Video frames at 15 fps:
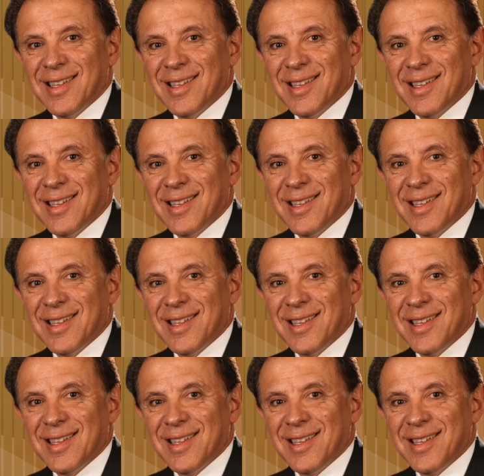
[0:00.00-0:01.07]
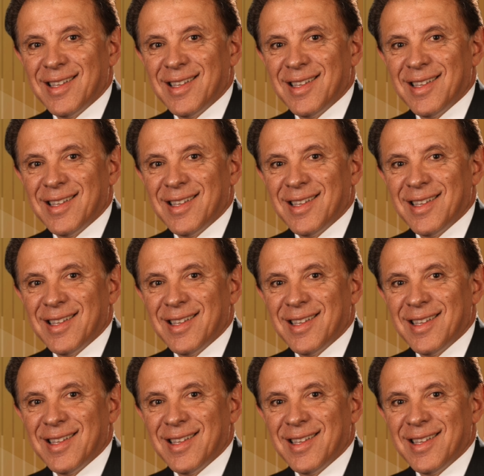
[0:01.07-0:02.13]

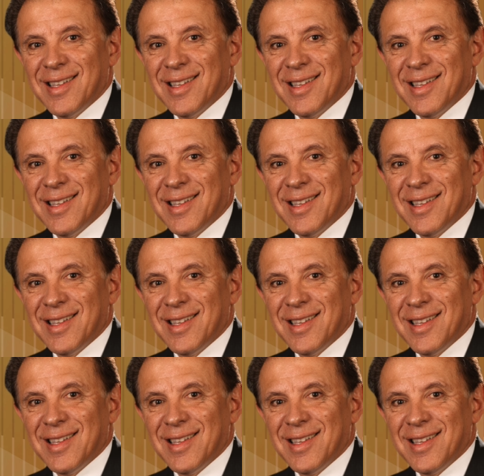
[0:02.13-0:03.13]
The face doesn't move, so there is nothing to read.